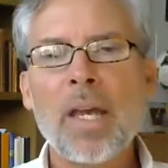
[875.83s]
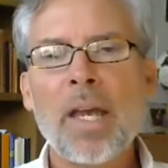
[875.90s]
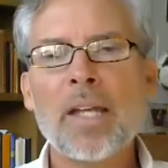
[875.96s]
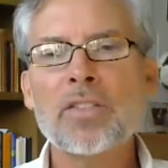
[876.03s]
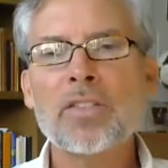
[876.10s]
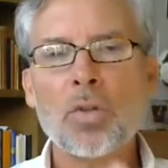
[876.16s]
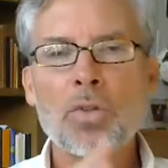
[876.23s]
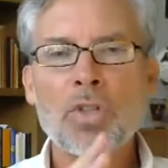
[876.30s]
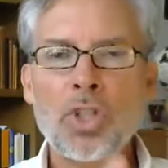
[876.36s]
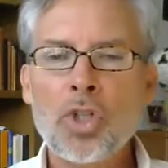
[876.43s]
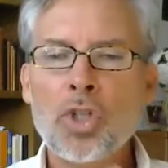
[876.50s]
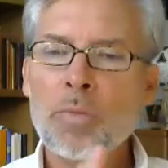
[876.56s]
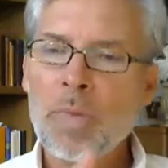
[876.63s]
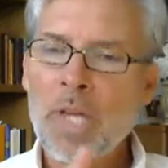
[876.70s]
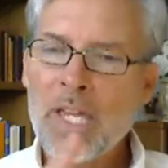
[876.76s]
And so
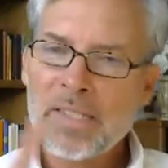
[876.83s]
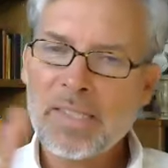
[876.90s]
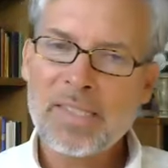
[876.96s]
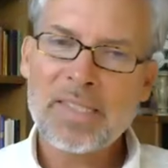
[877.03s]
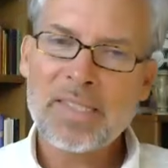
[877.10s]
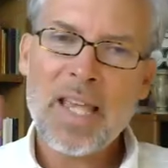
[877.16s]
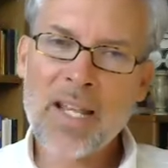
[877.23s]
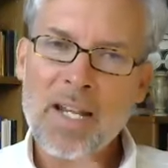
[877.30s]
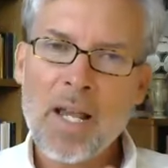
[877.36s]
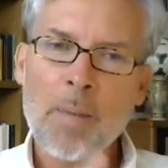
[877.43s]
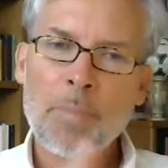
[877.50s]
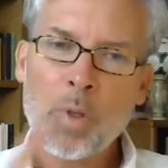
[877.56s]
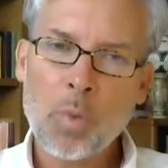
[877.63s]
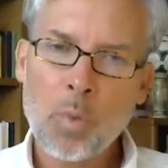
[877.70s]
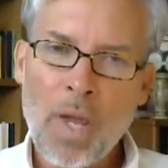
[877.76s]
Hume has set
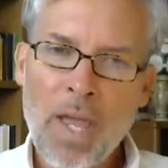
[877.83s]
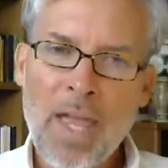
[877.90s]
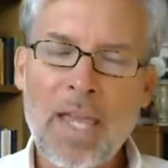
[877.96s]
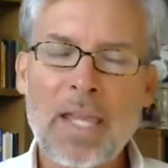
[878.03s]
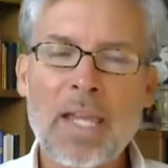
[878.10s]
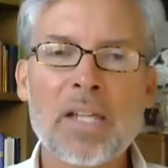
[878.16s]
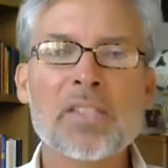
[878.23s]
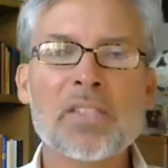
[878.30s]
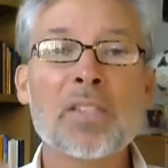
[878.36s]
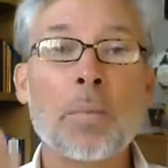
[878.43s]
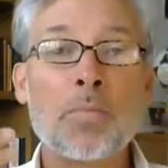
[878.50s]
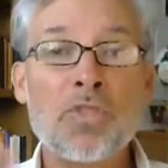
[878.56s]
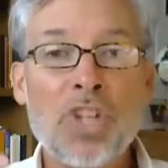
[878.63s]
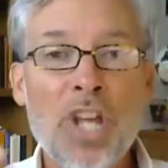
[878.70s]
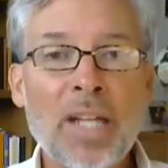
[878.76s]
up a way, a
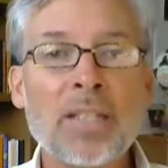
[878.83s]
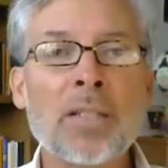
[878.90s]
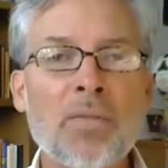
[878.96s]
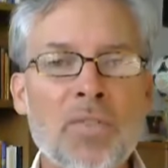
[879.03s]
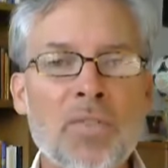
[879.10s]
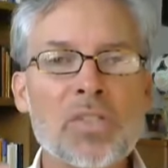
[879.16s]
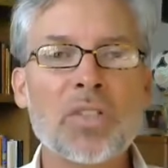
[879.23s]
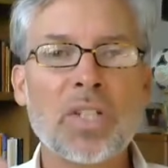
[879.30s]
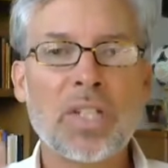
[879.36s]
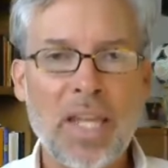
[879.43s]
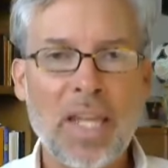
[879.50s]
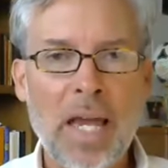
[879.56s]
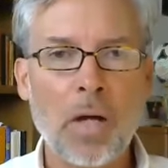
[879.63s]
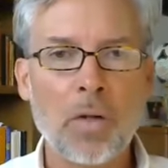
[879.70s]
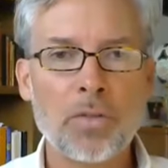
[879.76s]
subjectivist
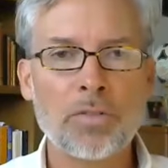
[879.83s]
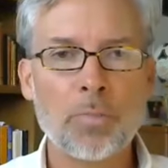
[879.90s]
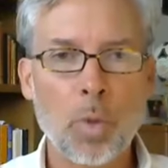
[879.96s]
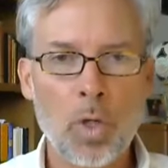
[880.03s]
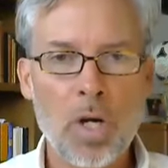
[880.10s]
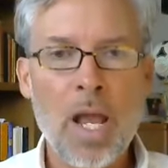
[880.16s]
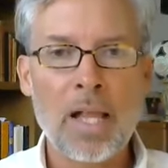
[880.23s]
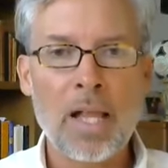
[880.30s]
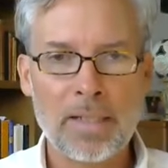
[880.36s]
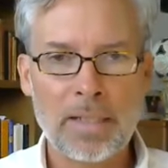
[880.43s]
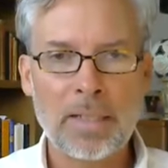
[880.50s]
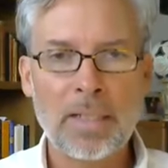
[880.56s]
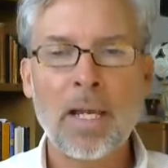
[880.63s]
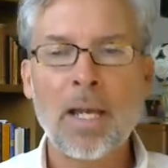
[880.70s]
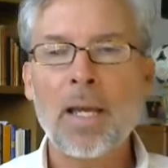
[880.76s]
account of
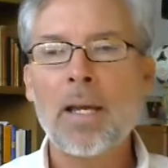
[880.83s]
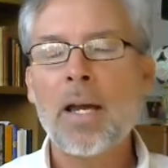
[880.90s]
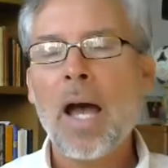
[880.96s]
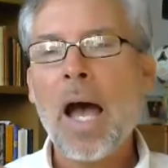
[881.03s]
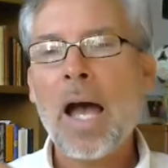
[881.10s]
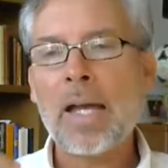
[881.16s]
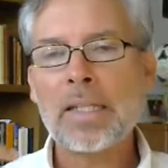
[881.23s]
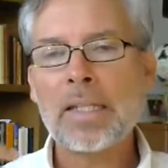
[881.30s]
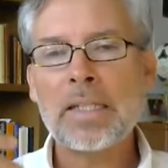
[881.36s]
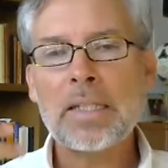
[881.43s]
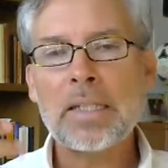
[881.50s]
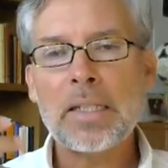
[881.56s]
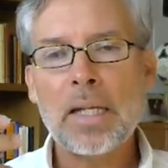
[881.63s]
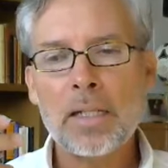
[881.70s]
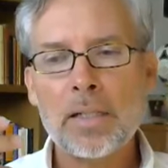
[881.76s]
morality,
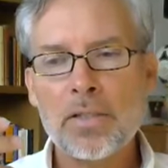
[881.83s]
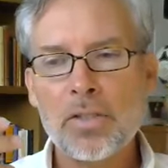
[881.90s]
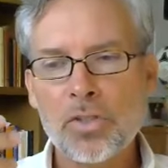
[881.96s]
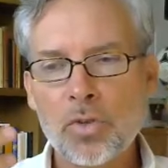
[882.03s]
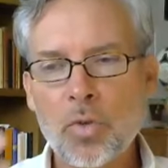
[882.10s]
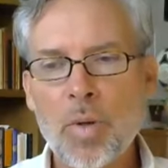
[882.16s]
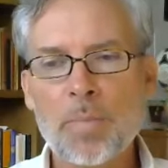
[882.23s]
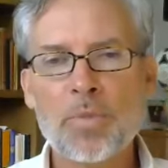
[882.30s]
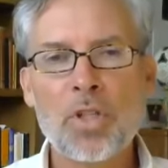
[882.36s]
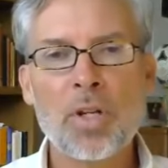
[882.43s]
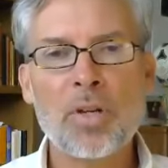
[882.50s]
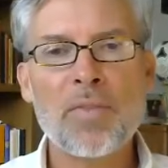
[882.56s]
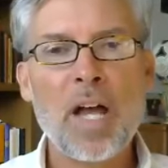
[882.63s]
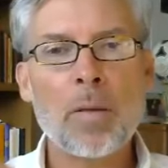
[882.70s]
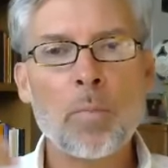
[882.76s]
i.e., a description
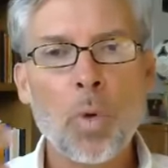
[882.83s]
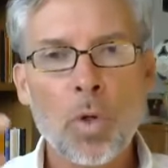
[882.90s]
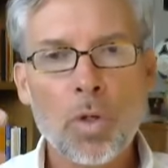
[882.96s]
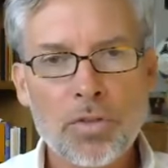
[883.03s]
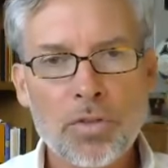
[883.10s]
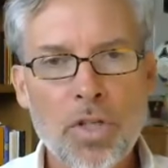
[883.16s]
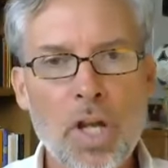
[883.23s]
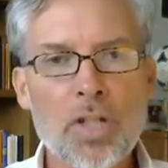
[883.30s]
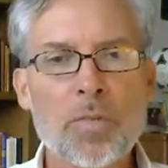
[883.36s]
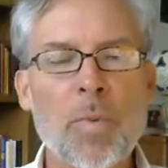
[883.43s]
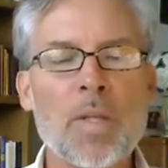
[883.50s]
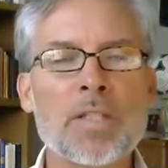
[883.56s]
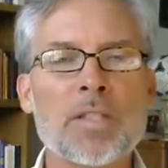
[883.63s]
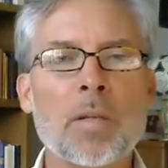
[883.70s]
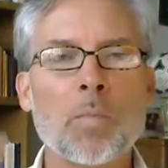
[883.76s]
of how moral
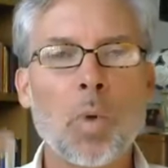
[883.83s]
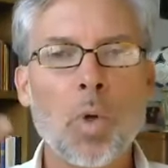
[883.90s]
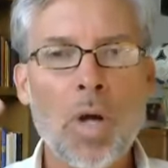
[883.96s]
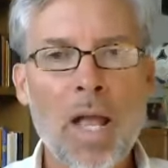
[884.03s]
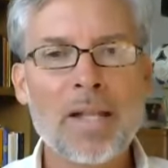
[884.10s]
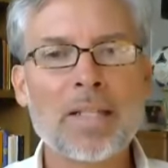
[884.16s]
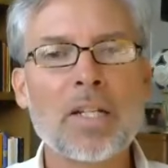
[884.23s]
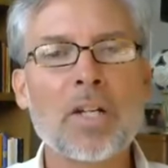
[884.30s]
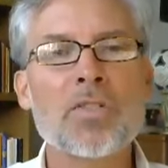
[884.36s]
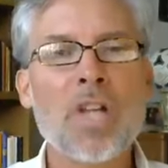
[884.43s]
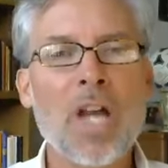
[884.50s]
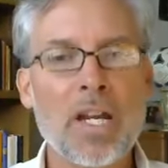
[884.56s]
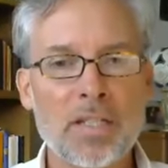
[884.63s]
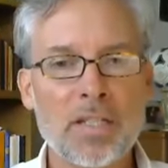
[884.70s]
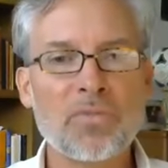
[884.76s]
judgments and morality are
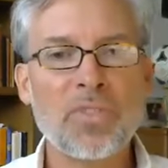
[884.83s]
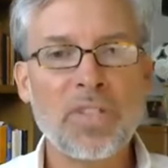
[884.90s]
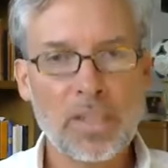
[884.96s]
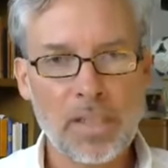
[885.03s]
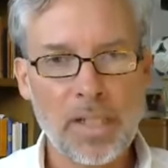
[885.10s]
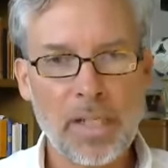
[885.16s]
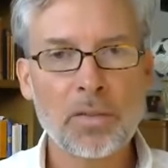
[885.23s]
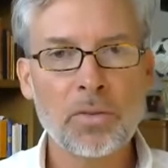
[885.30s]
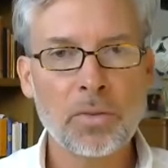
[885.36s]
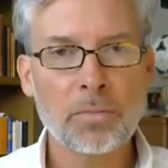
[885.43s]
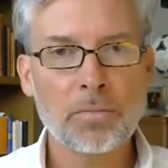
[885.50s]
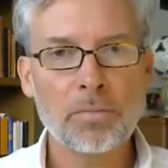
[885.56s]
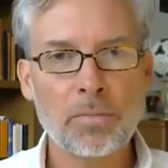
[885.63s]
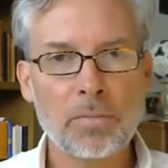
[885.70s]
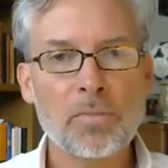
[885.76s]
tied to feelings
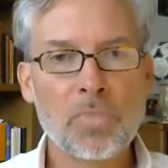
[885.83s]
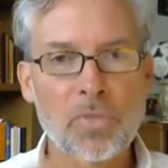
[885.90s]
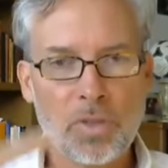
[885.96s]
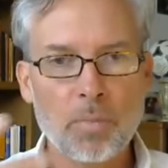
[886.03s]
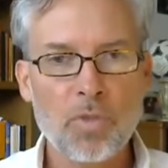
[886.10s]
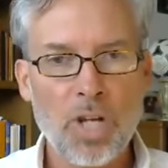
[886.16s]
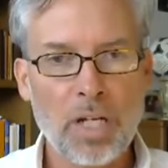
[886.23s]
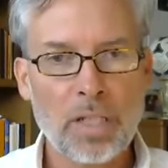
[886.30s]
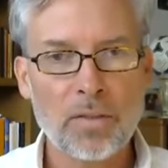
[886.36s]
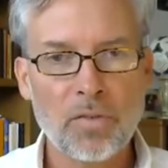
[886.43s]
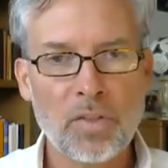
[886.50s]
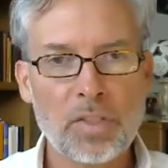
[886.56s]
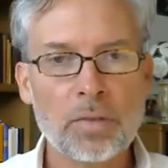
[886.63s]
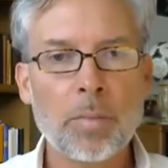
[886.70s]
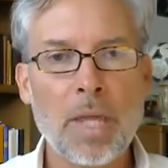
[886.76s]

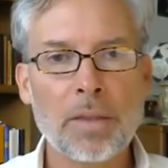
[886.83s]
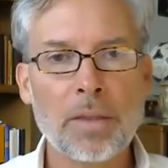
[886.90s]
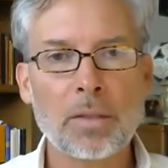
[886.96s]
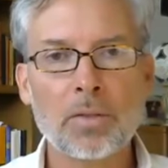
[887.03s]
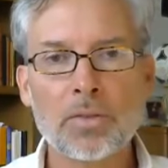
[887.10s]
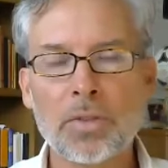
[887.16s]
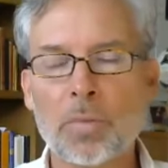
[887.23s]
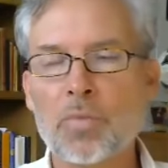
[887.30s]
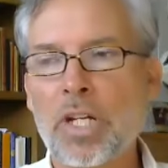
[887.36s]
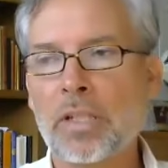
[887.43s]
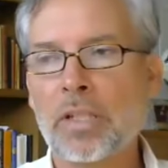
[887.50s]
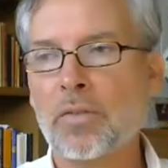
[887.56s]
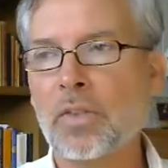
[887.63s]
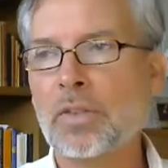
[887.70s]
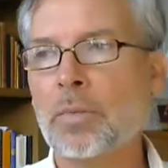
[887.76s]
subjectivism, ethical
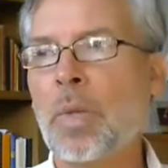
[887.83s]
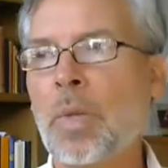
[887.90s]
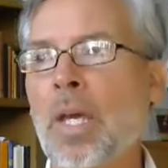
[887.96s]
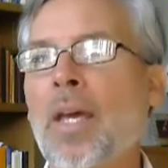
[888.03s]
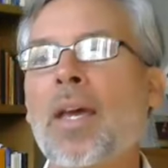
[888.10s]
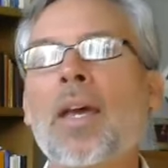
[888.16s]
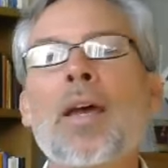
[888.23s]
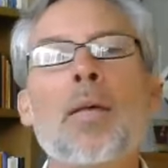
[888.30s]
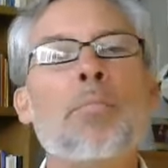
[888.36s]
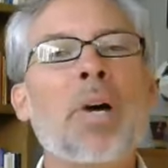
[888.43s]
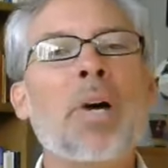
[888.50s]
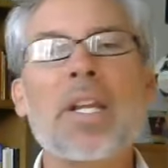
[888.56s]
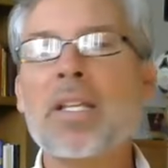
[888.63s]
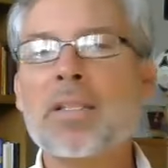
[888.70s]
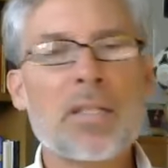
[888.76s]
subjectivism,
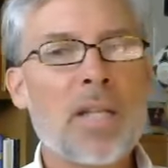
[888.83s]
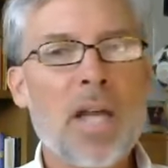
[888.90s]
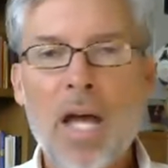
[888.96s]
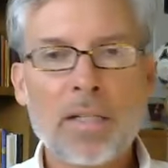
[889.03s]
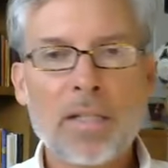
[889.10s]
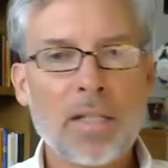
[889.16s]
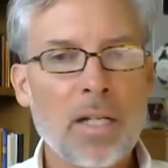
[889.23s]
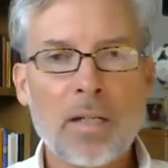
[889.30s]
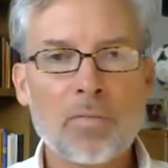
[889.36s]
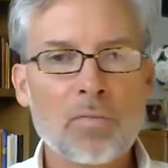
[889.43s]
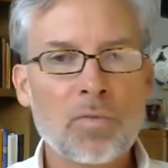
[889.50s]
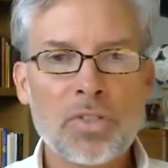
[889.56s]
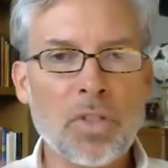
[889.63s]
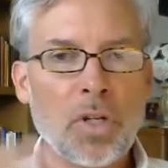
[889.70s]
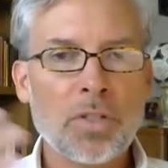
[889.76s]
but it's not going to
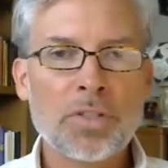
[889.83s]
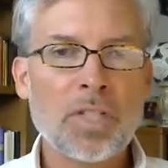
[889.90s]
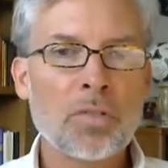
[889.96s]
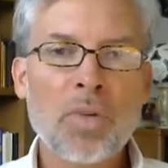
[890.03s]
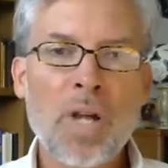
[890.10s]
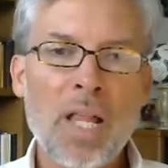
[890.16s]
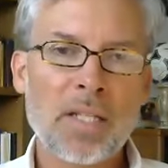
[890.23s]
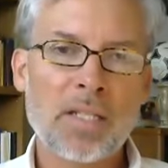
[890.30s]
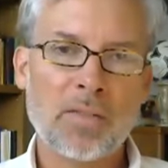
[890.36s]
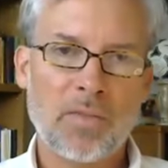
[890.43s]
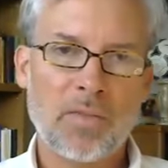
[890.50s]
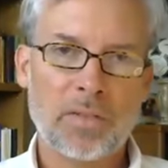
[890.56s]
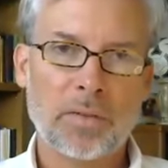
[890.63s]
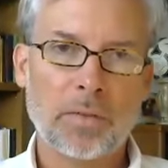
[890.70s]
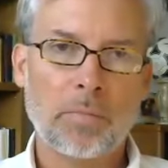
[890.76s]
result in
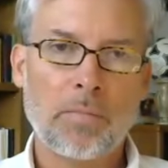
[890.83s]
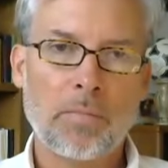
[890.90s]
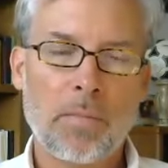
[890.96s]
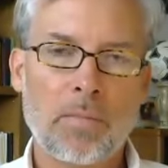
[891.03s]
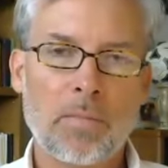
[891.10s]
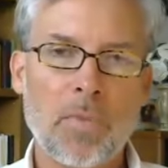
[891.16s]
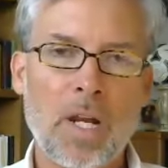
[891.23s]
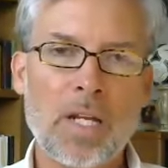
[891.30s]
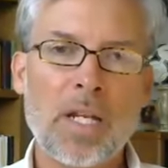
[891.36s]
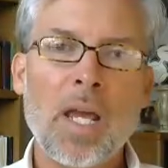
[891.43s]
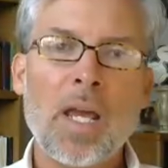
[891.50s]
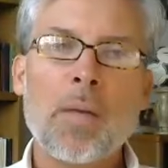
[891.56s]
relativism, right?